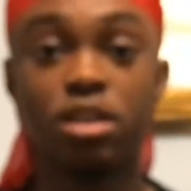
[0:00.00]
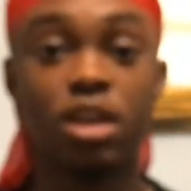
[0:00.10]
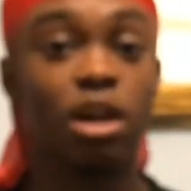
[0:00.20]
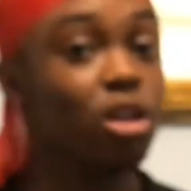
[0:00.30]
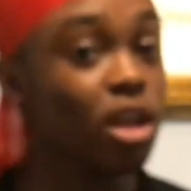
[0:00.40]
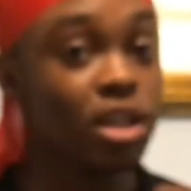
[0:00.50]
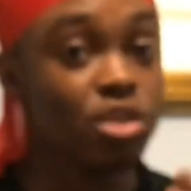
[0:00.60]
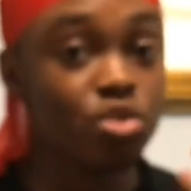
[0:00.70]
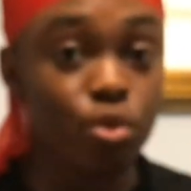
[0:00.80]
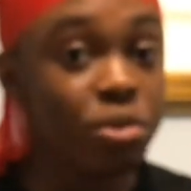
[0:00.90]
Like
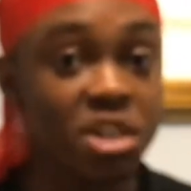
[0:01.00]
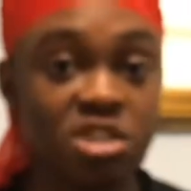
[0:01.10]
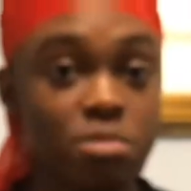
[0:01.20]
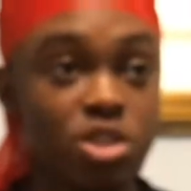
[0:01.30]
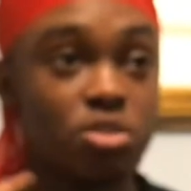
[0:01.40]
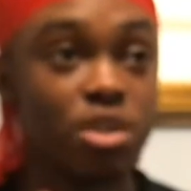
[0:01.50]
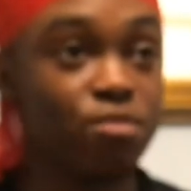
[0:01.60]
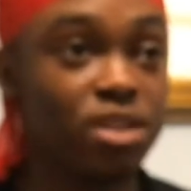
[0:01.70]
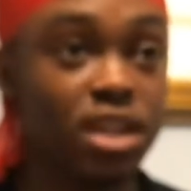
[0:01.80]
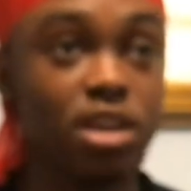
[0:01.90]
there's no one I speak to
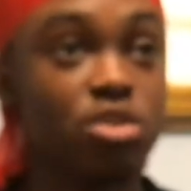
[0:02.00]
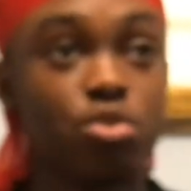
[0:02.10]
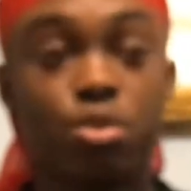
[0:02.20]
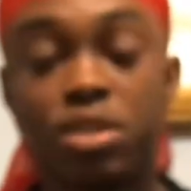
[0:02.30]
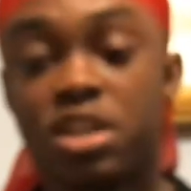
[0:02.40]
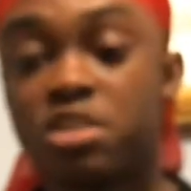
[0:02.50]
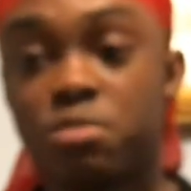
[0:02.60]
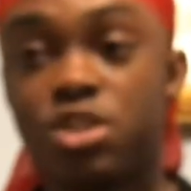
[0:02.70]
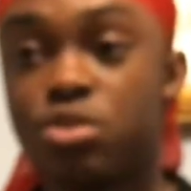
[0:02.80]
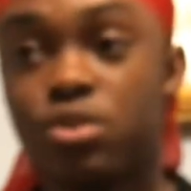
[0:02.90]
every day. There's no one I
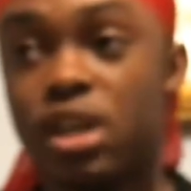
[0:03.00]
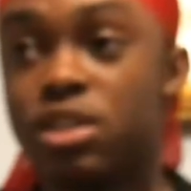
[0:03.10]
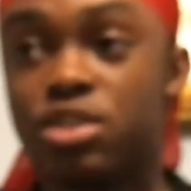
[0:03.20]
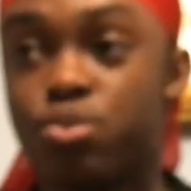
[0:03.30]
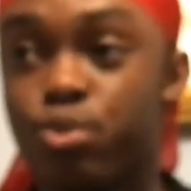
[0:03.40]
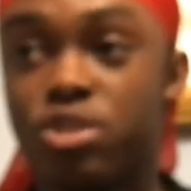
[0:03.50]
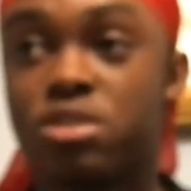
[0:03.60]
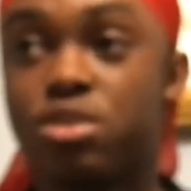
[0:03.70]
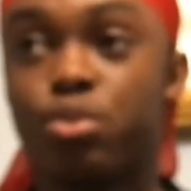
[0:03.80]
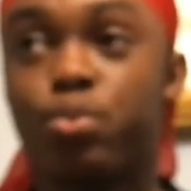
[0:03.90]
speak to at least once
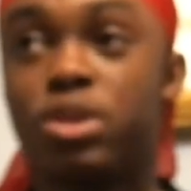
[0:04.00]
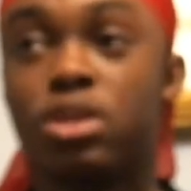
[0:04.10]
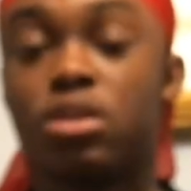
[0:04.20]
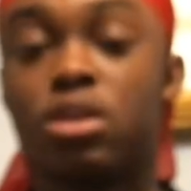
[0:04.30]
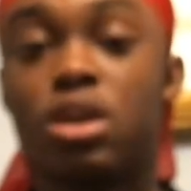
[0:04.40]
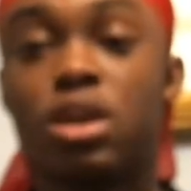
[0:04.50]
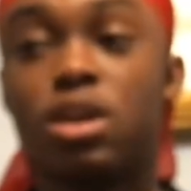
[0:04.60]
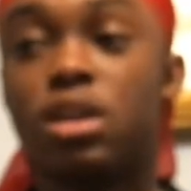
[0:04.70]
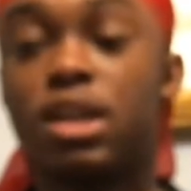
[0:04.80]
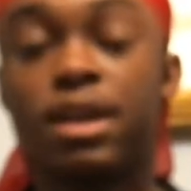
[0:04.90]
in a week.
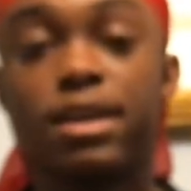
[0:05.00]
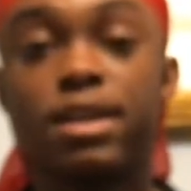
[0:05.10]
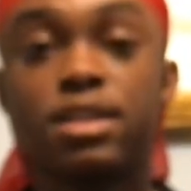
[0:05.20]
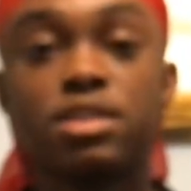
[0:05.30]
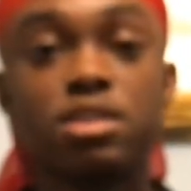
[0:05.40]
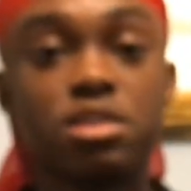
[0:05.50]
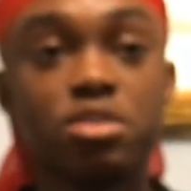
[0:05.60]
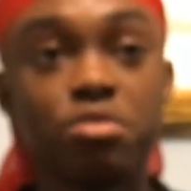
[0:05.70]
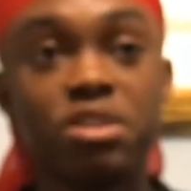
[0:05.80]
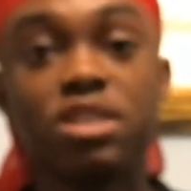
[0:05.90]
Like it's
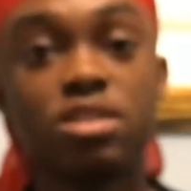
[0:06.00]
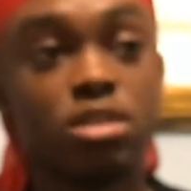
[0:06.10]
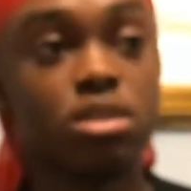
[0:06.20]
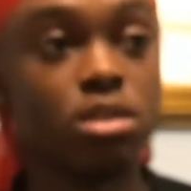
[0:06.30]
crazy.